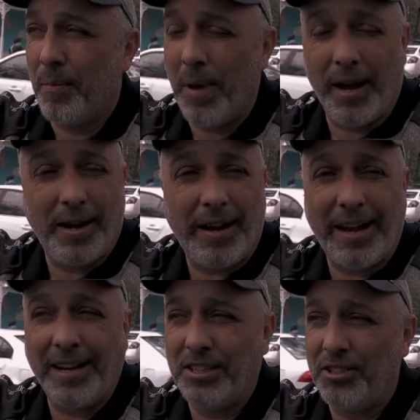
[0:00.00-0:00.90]
man, it
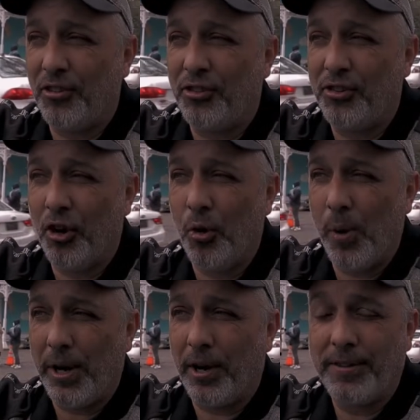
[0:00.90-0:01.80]
is just so weird.